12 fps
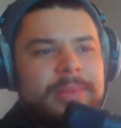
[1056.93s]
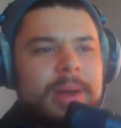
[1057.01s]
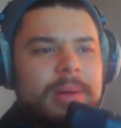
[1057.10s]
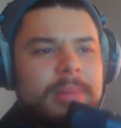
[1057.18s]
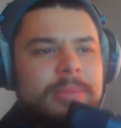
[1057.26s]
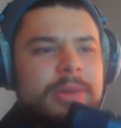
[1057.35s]

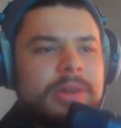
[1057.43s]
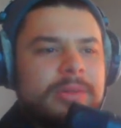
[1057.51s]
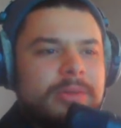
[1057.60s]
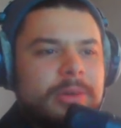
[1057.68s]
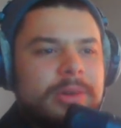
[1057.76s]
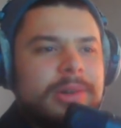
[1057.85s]
I'm looking
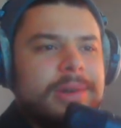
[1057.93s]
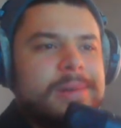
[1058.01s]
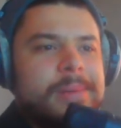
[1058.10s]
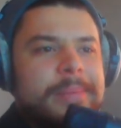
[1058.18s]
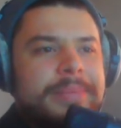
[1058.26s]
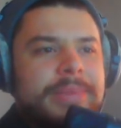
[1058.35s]
forward to
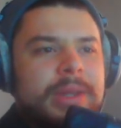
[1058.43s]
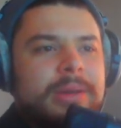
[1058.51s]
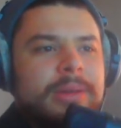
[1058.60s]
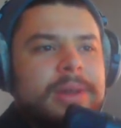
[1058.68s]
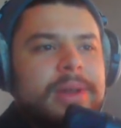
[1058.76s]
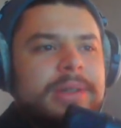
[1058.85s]

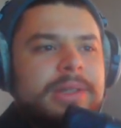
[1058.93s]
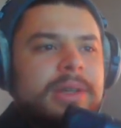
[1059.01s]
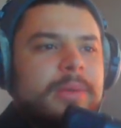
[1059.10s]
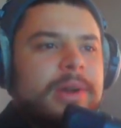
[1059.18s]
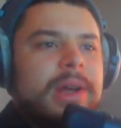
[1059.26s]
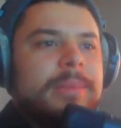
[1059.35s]
seeing
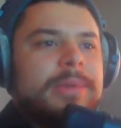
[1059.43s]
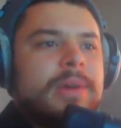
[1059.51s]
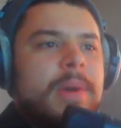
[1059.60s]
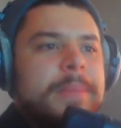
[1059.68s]
what happens.